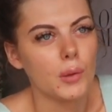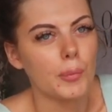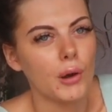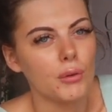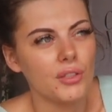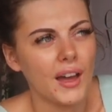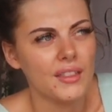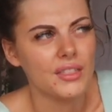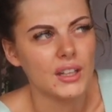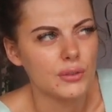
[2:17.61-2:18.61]
They're both,
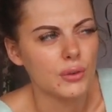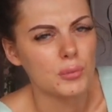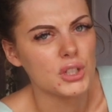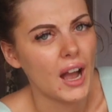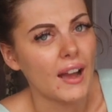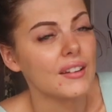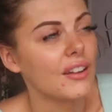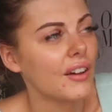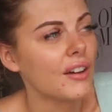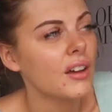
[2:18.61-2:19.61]
I think, from
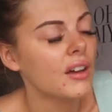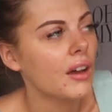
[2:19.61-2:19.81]
China.